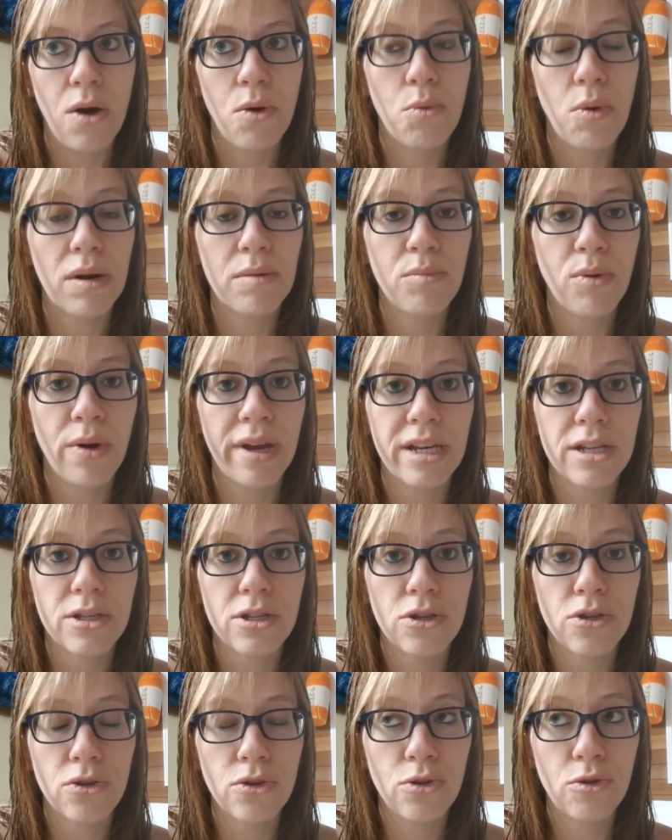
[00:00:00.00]

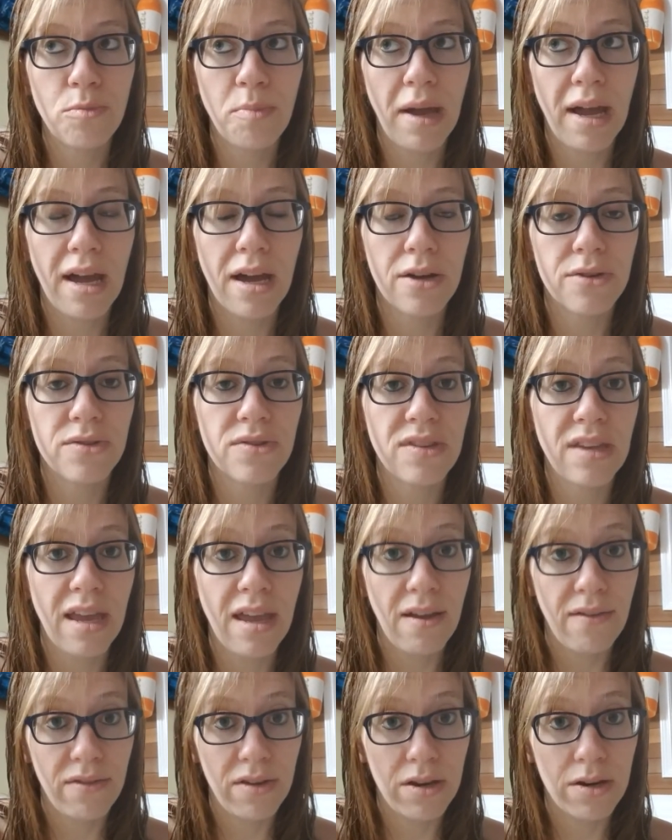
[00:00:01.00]
1.2 pounds
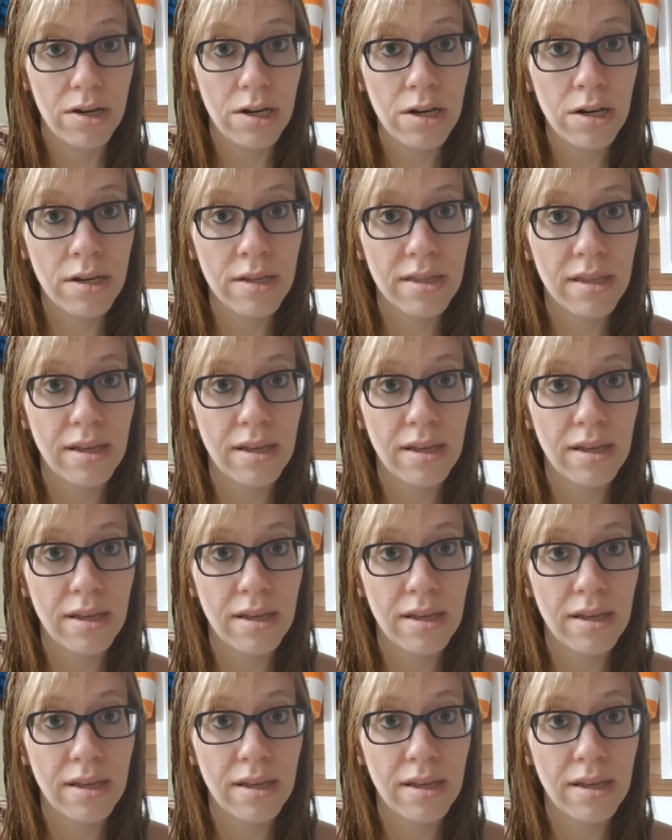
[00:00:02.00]
heavier